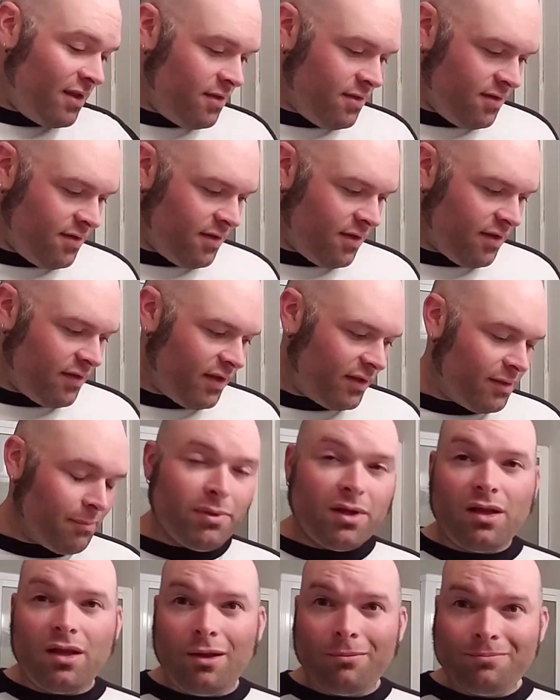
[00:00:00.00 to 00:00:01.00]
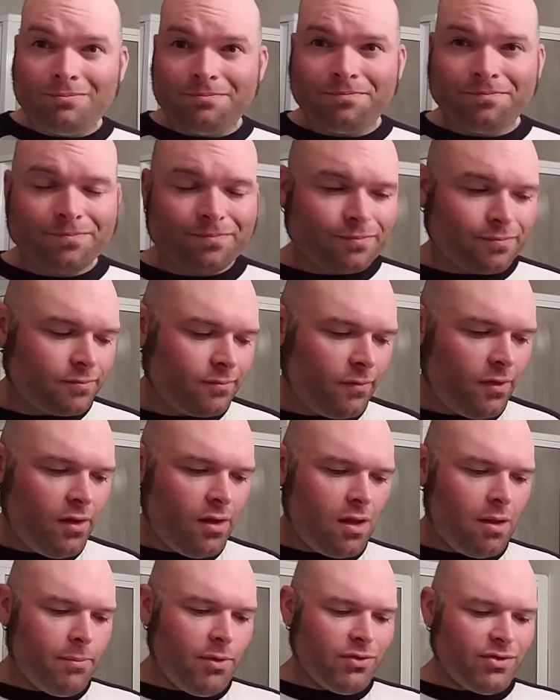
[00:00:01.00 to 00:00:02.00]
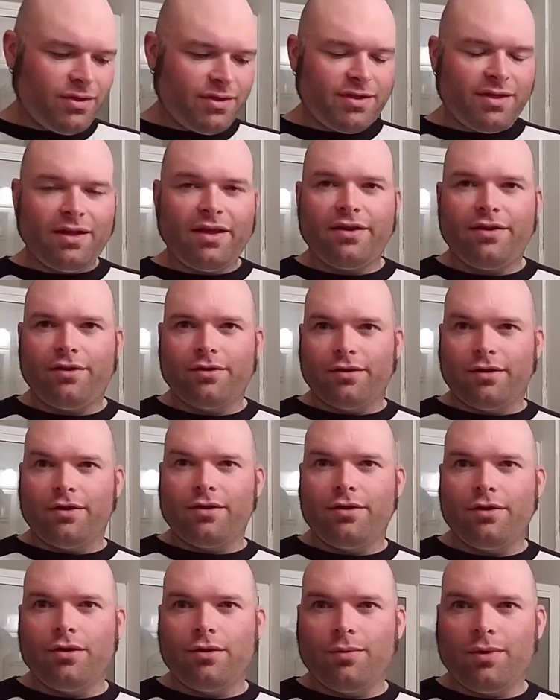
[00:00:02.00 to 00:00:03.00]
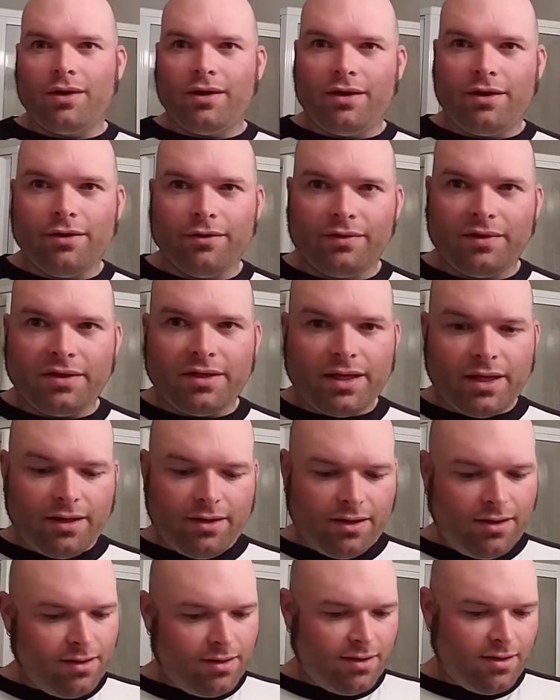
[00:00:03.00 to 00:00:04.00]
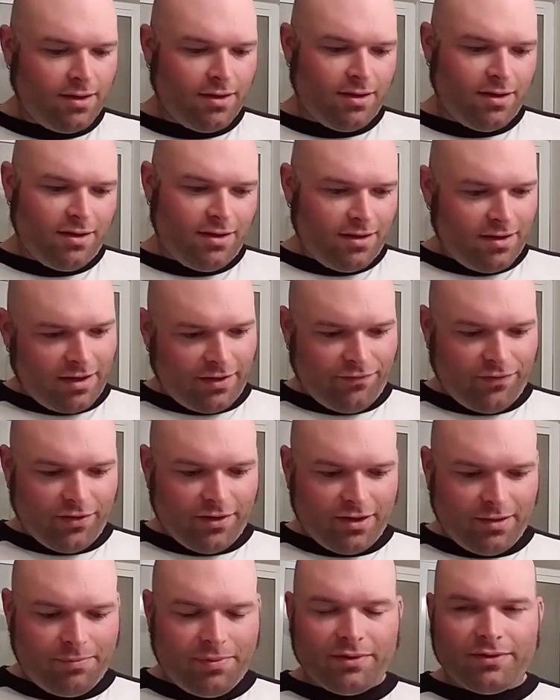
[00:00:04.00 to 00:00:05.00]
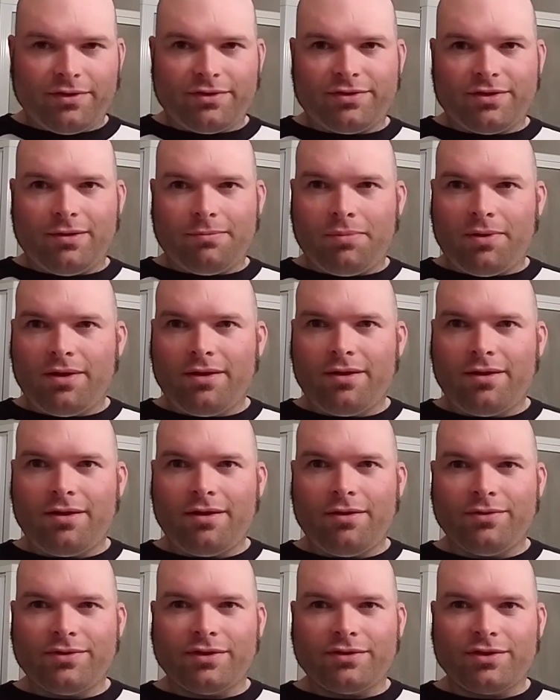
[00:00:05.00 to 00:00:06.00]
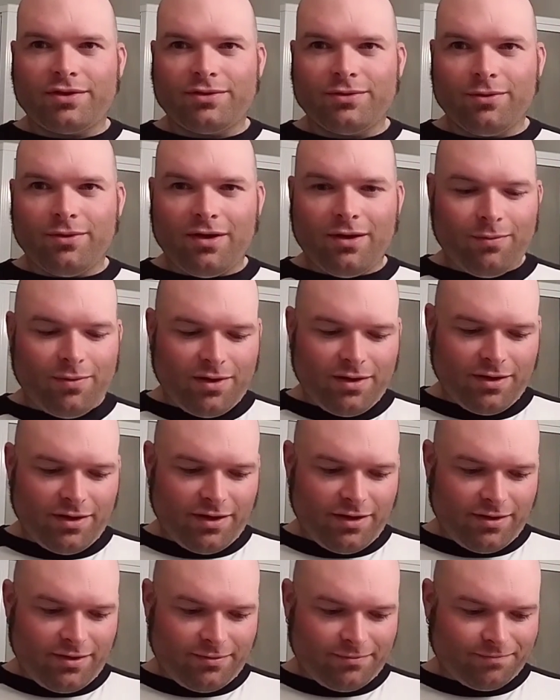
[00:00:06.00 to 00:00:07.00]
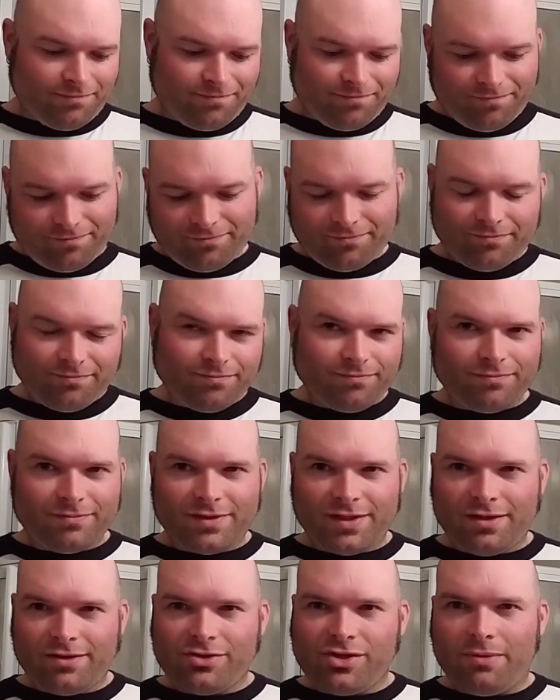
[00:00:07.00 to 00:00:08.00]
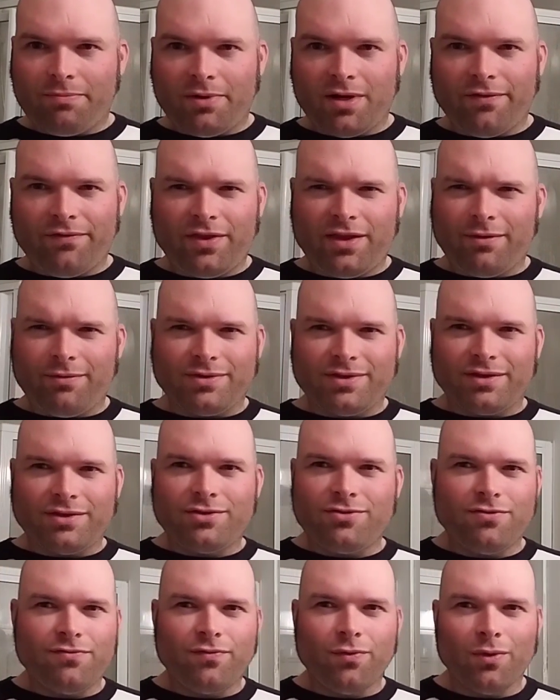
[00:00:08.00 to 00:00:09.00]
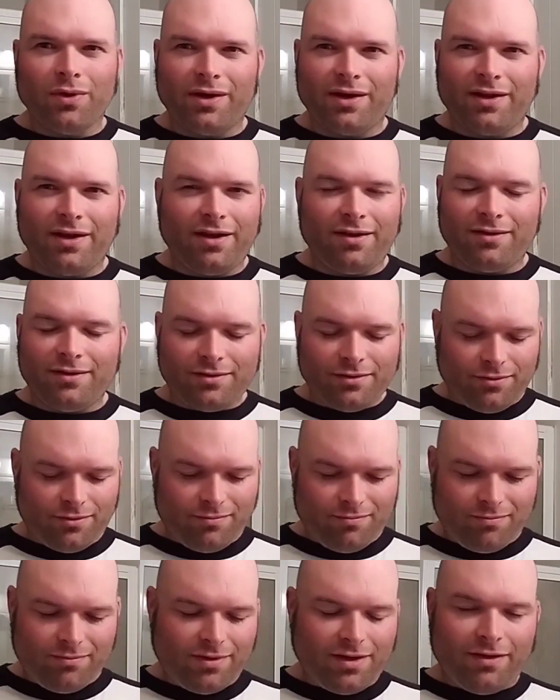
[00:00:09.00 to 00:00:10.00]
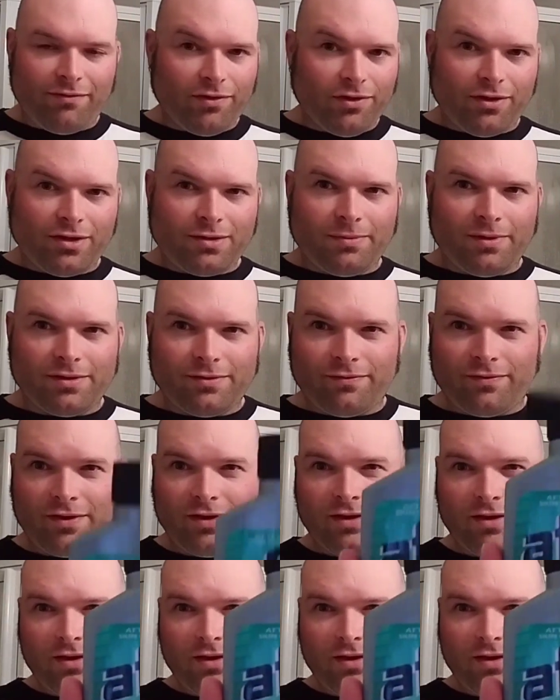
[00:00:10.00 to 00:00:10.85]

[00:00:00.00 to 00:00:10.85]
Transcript: And then the Balm I'm using today, another new one here in the den. I figured I'd pick this up. I was at the store. I wanted to get it cheap enough. I think it was like $2.49, so not very expensive.